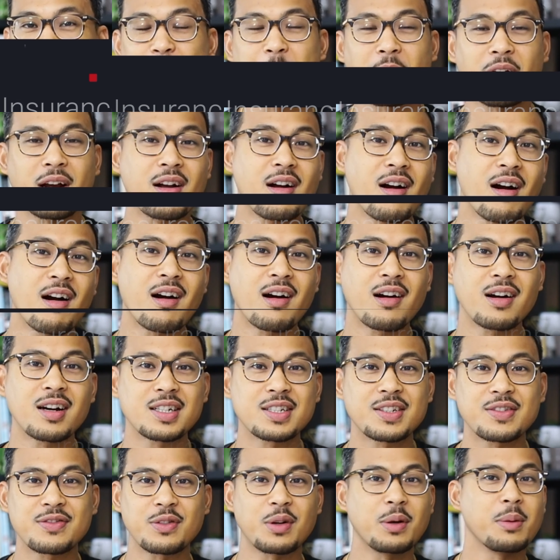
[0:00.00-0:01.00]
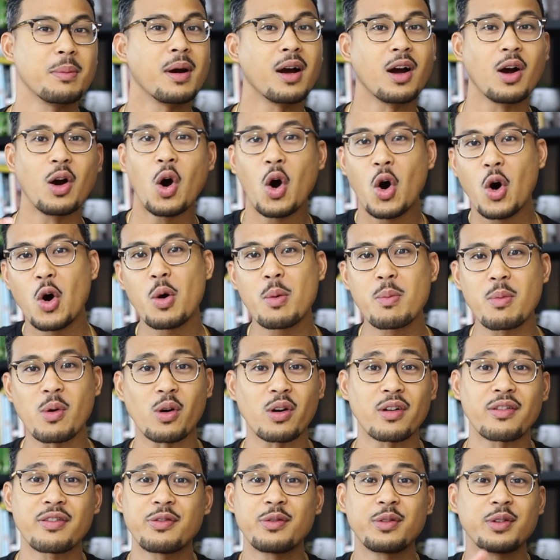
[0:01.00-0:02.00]
from our cars, from our home,
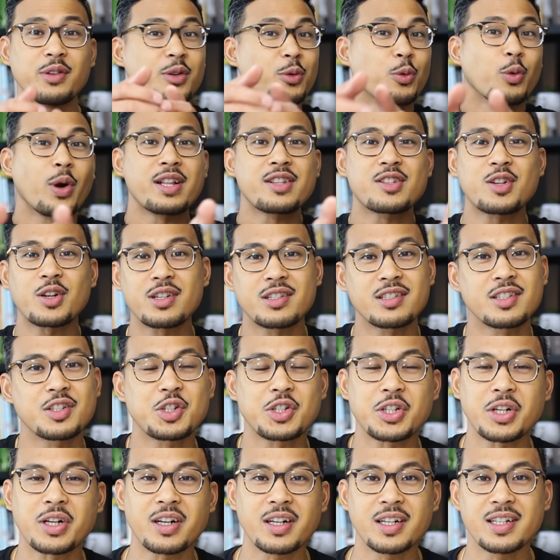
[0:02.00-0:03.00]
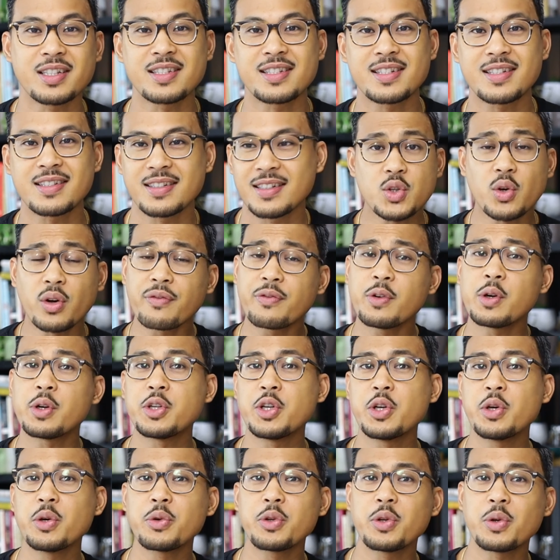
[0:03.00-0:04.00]
or renter's insurance. So if you're
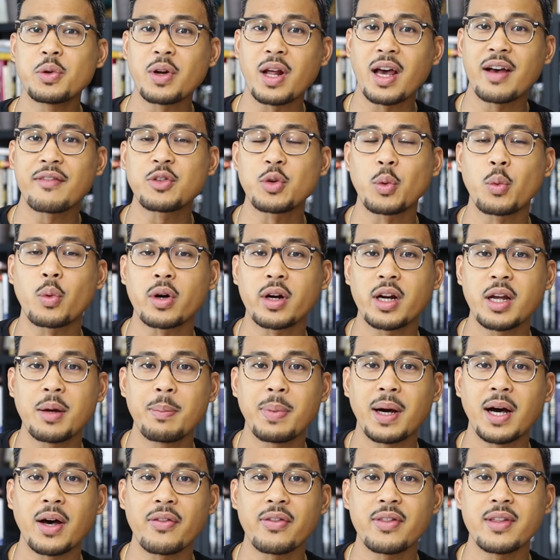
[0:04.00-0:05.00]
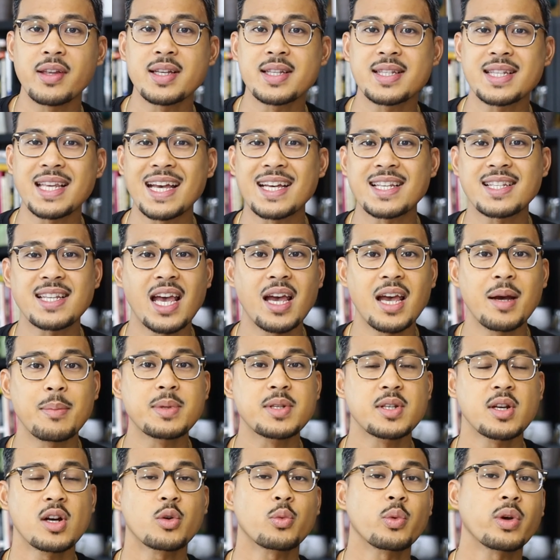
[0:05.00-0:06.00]
new, you don't have to worry about this, as
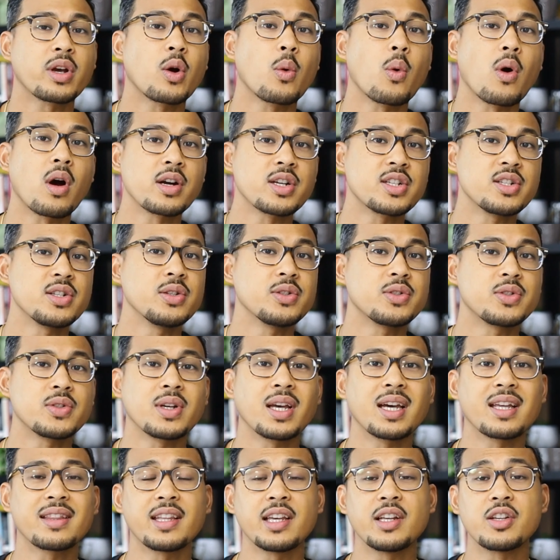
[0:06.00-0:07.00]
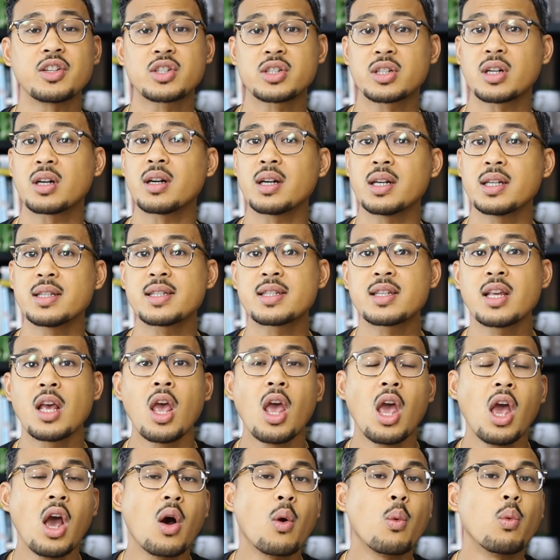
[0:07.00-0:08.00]
Amazon requires you to get the insurance
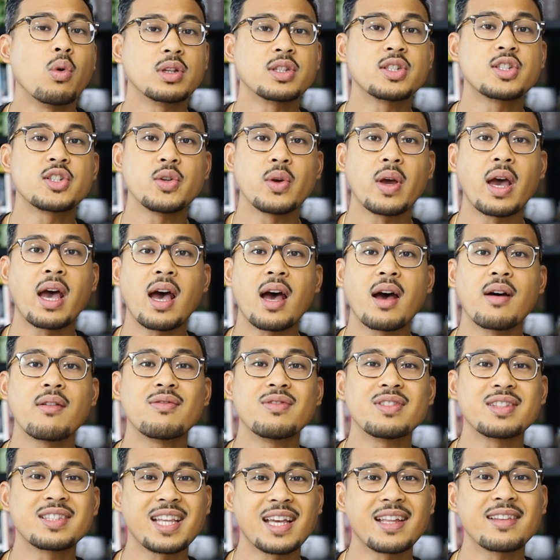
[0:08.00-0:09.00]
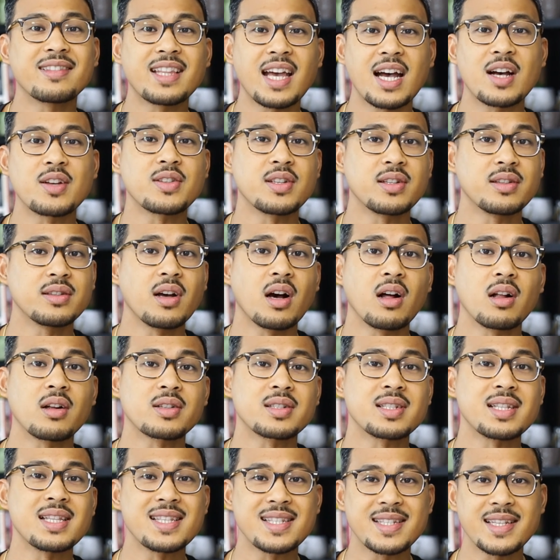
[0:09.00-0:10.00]
once you have
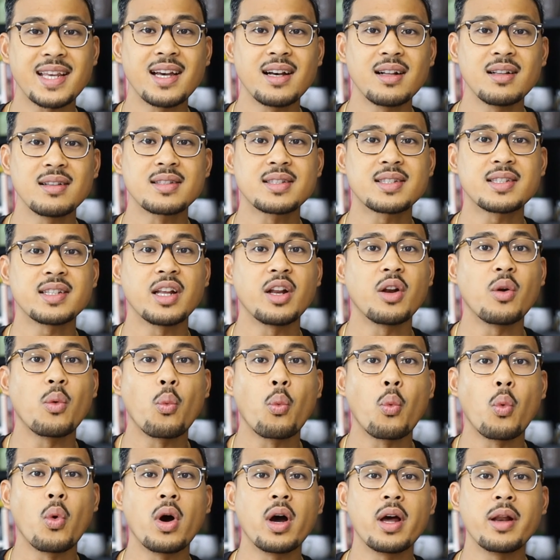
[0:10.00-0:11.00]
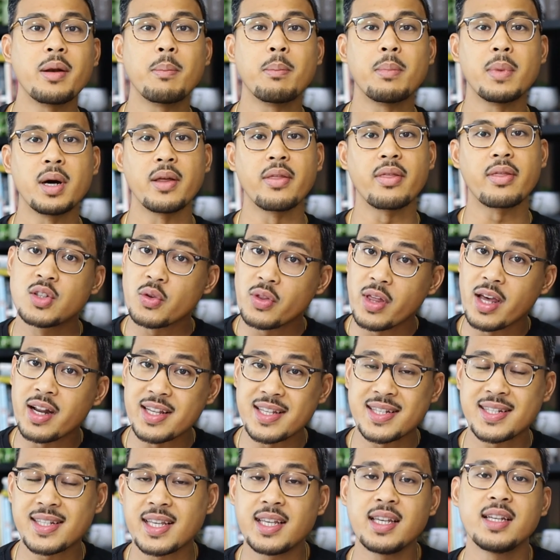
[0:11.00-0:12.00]
$10,000 in sales in 1 month. So that
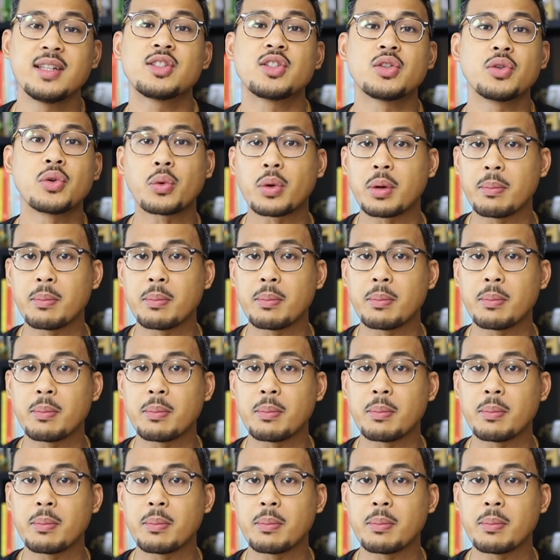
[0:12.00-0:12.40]
is key to